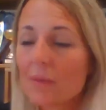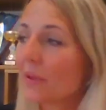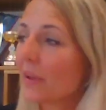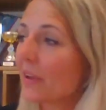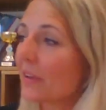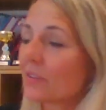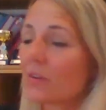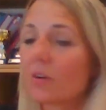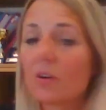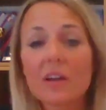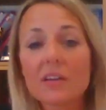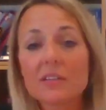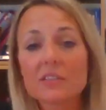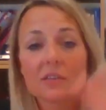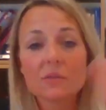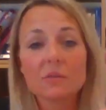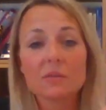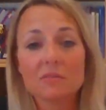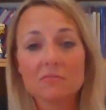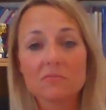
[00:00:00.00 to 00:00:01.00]
because all I
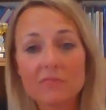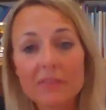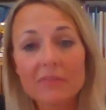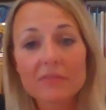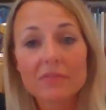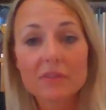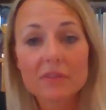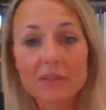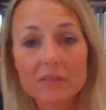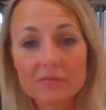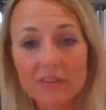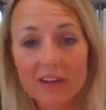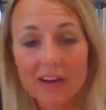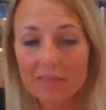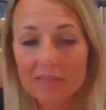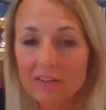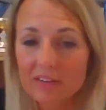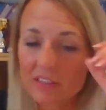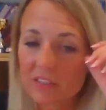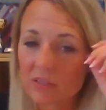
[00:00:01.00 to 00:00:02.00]
do is referee
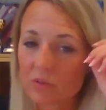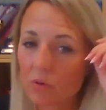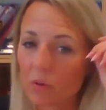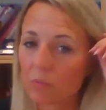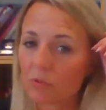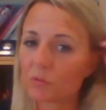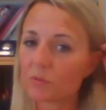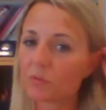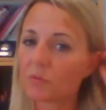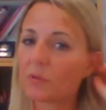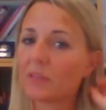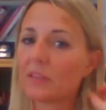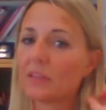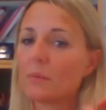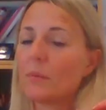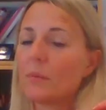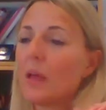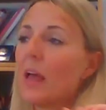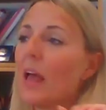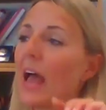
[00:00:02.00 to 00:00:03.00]
various squabbles between
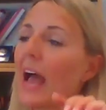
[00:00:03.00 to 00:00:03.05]
them.